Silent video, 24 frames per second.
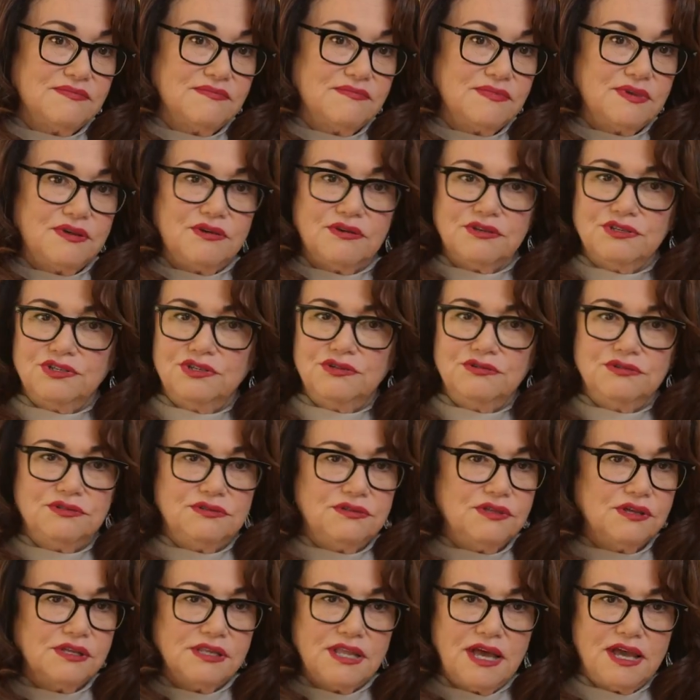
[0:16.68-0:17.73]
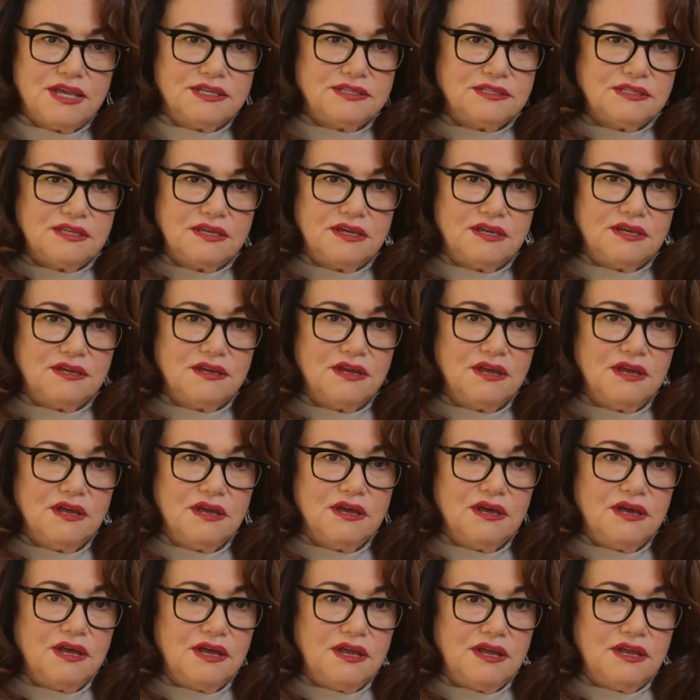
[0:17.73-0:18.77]
because you, the last thing
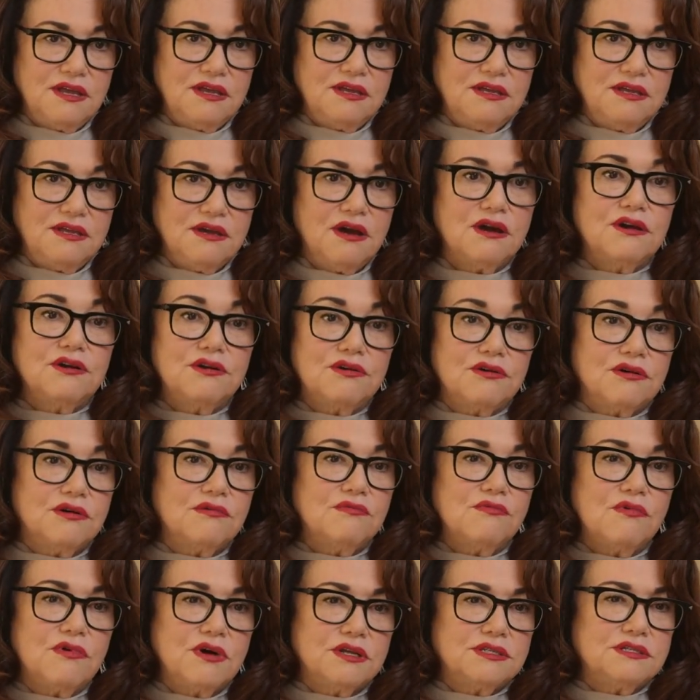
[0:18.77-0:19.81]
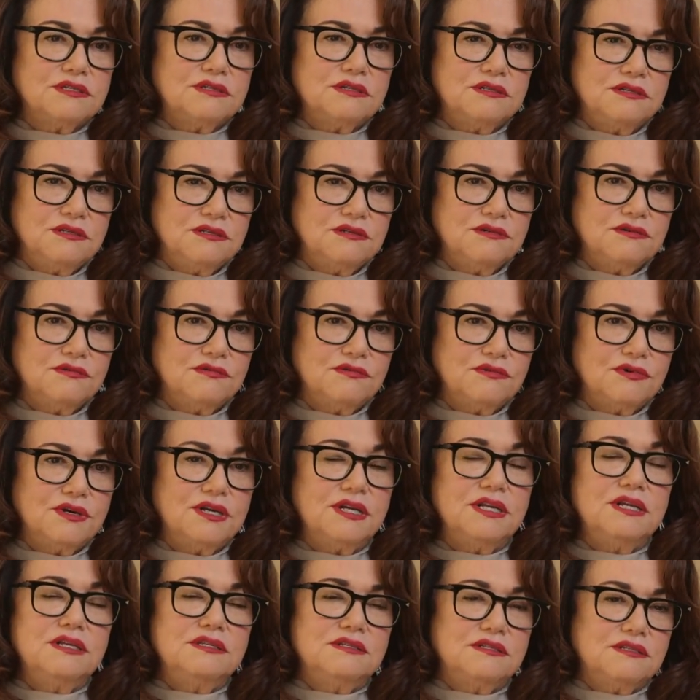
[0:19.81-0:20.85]
a young girl wants to do or
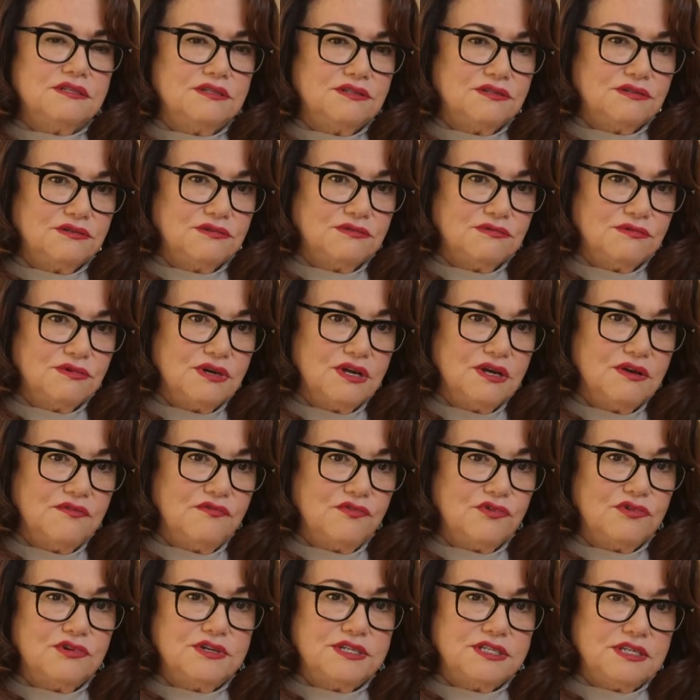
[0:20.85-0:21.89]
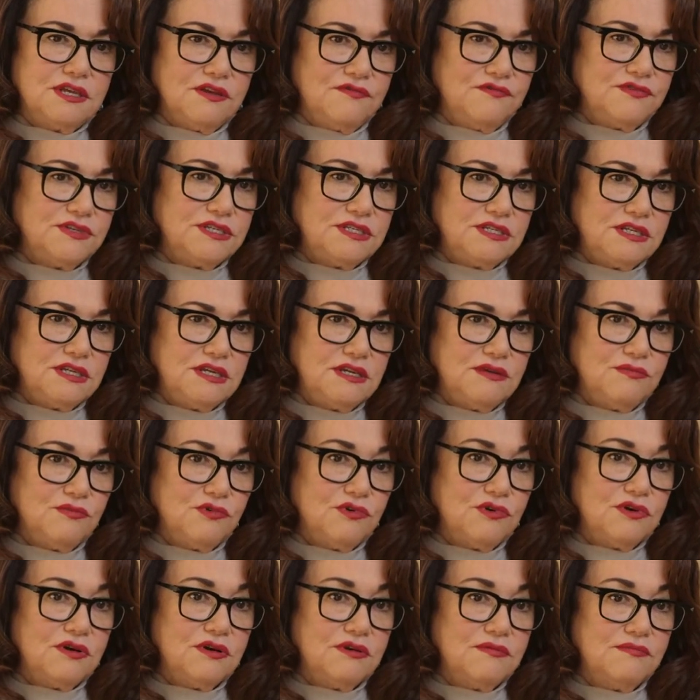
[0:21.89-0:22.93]
needs to do for her self-esteem
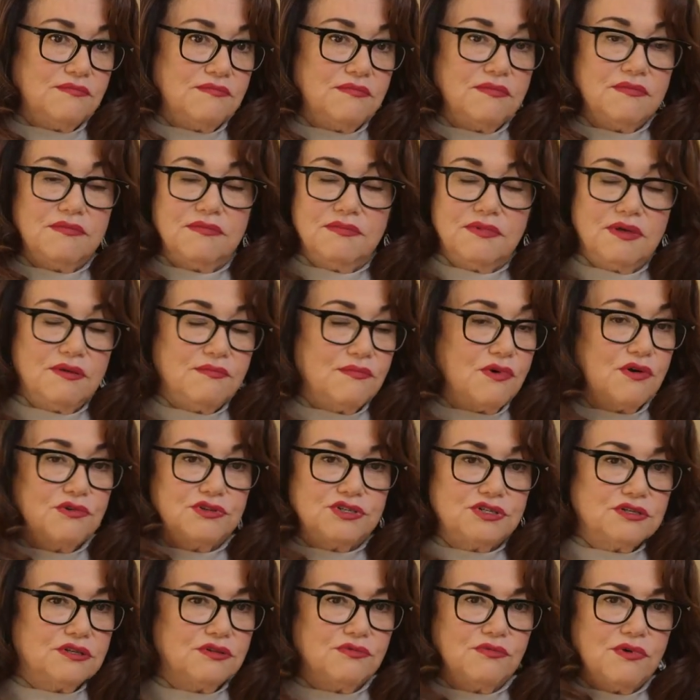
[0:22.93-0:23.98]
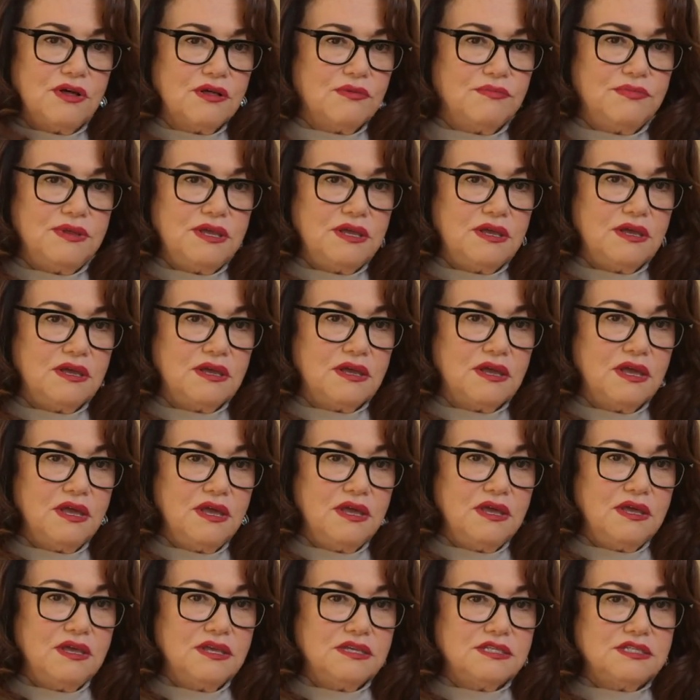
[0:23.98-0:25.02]
or her emotional well-being
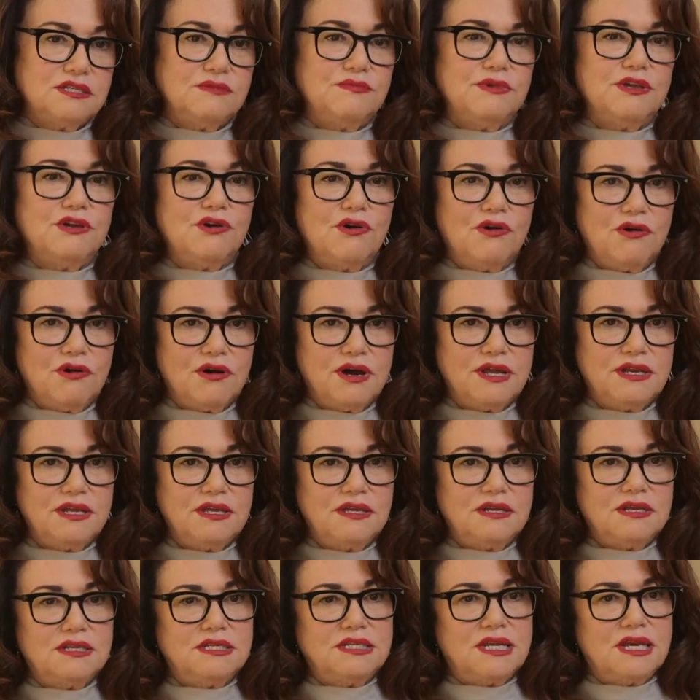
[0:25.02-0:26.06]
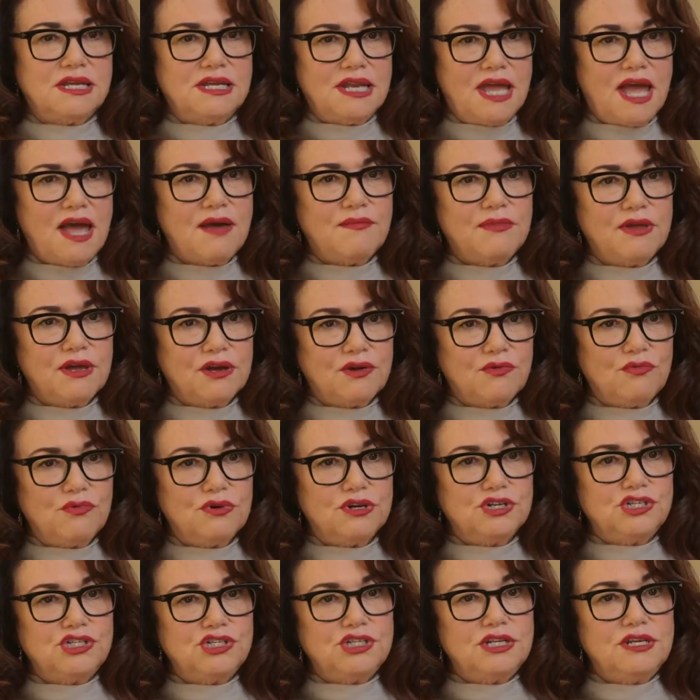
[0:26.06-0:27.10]
is to be caught in a dynamic
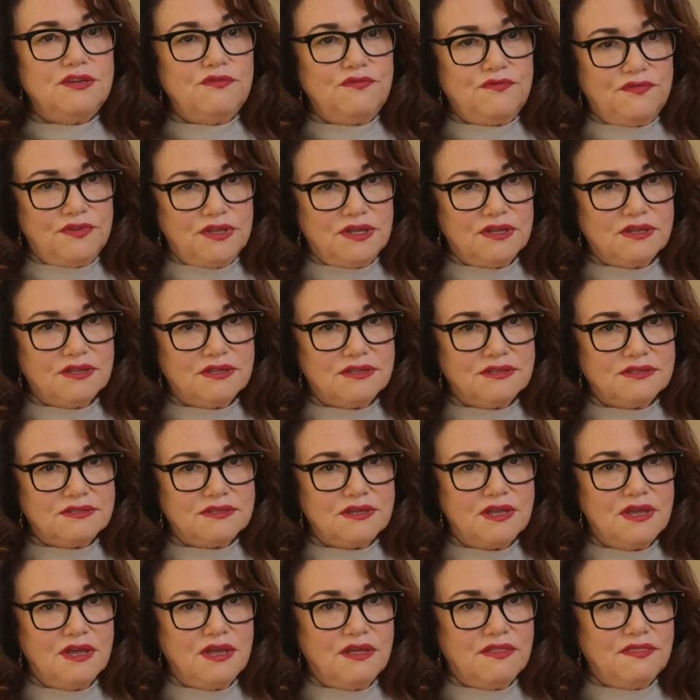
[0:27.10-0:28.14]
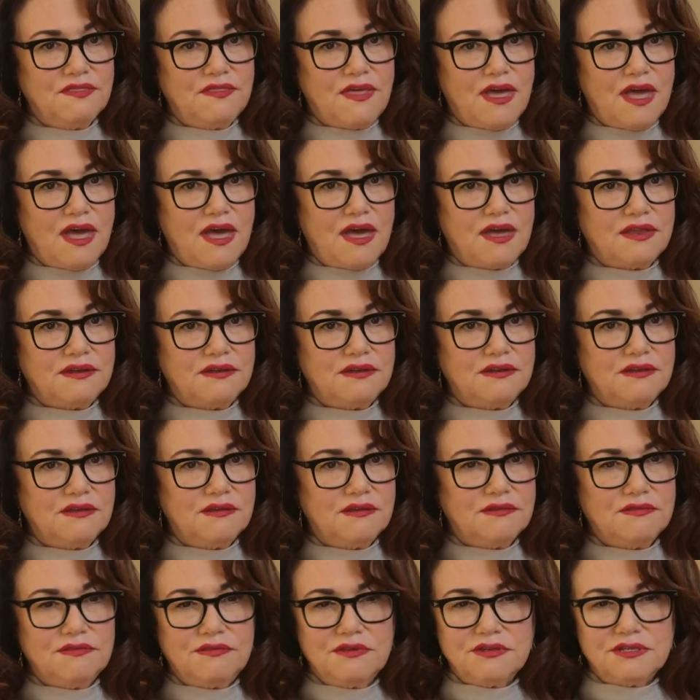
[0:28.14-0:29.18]
where she feels that
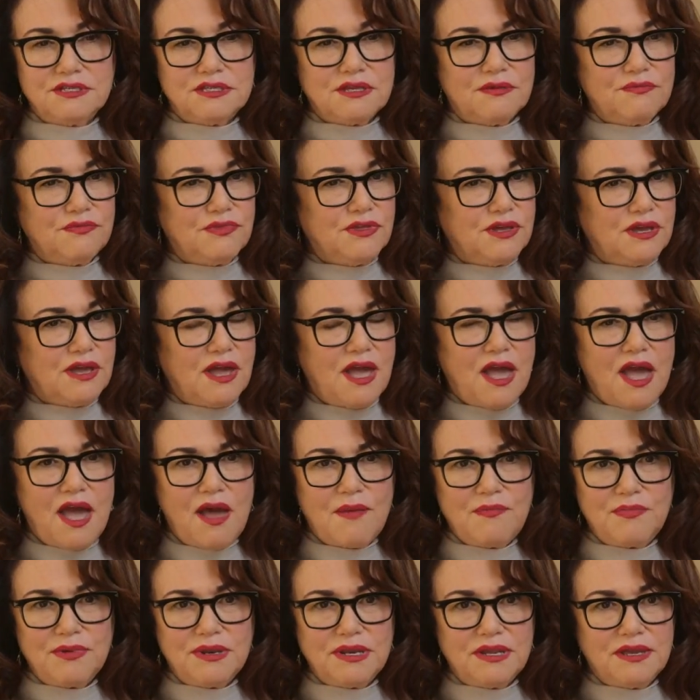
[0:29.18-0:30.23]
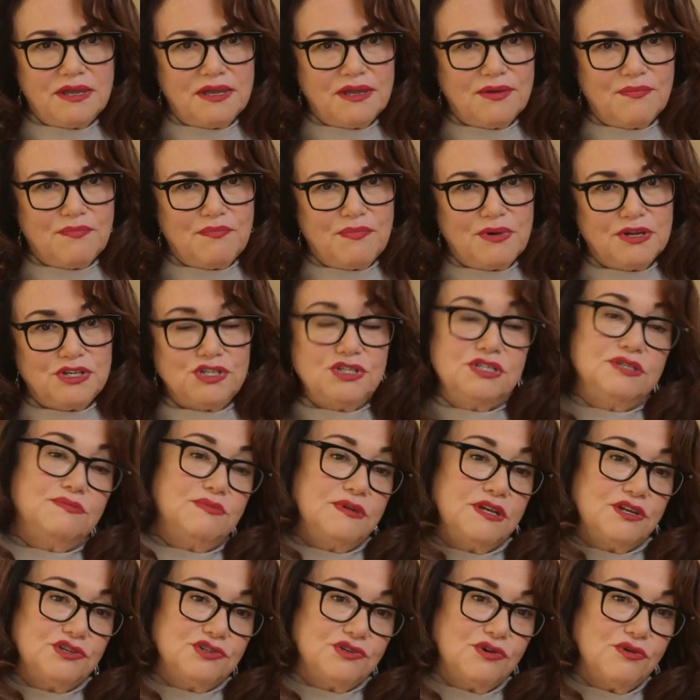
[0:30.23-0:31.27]
there's something happening, but she's
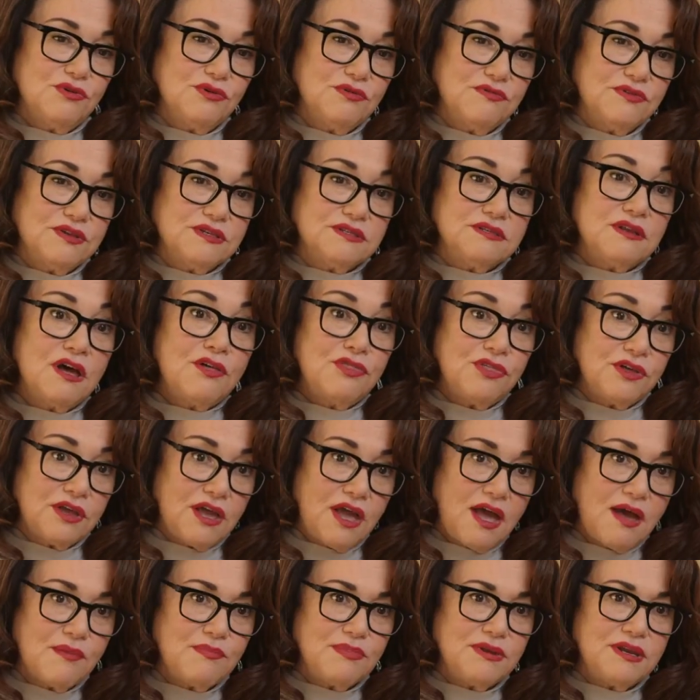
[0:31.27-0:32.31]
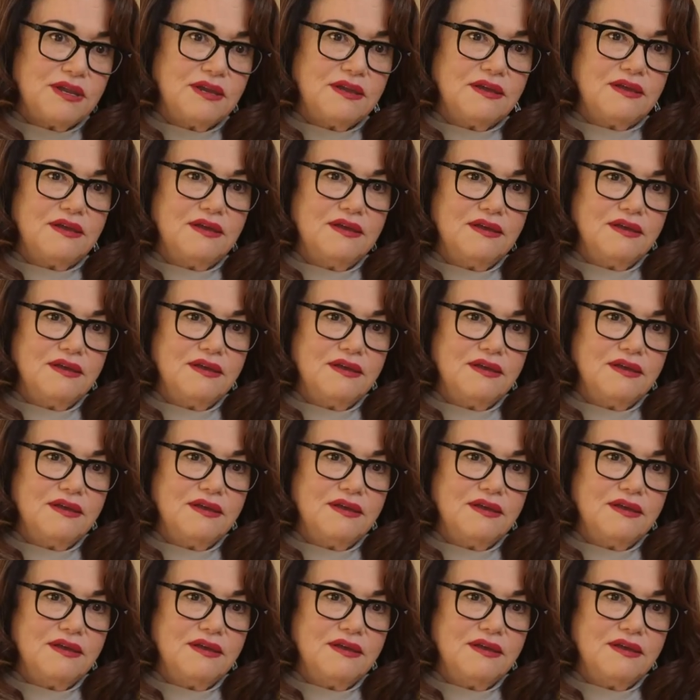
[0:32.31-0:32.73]
being told there's nothing happening